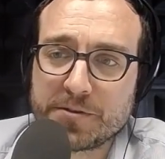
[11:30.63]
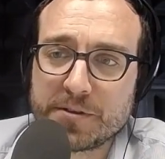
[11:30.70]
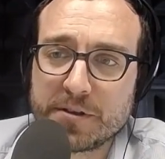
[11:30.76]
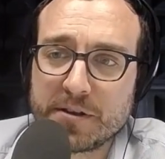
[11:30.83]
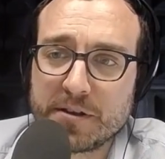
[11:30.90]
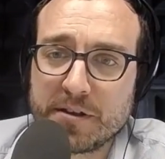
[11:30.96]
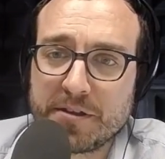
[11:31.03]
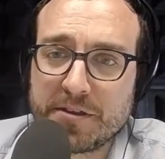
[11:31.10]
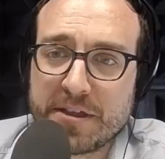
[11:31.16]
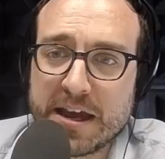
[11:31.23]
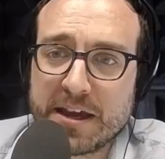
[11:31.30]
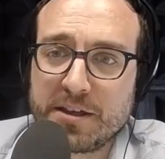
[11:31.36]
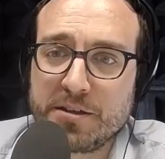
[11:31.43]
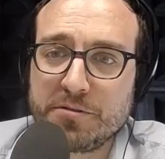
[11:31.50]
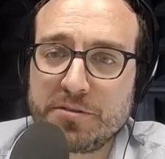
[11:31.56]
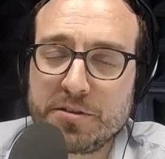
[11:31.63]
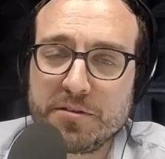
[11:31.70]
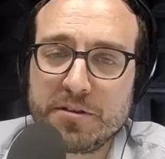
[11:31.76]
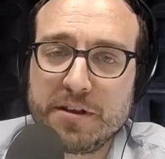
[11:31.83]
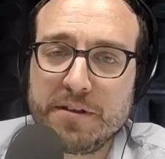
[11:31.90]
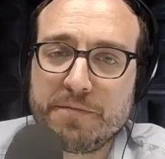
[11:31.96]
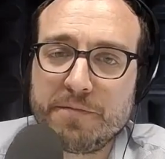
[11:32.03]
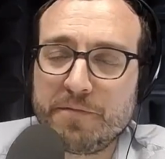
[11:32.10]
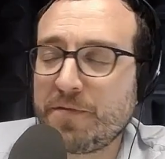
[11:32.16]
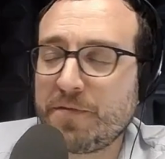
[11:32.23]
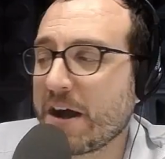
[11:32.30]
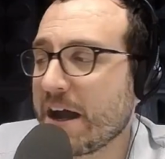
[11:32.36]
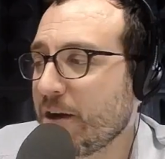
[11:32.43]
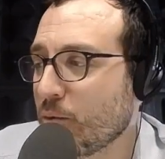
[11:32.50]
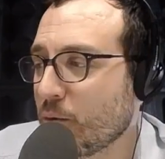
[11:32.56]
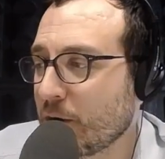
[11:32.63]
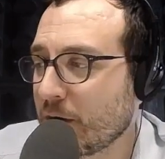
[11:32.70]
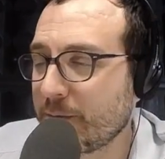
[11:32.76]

thank you to the fine work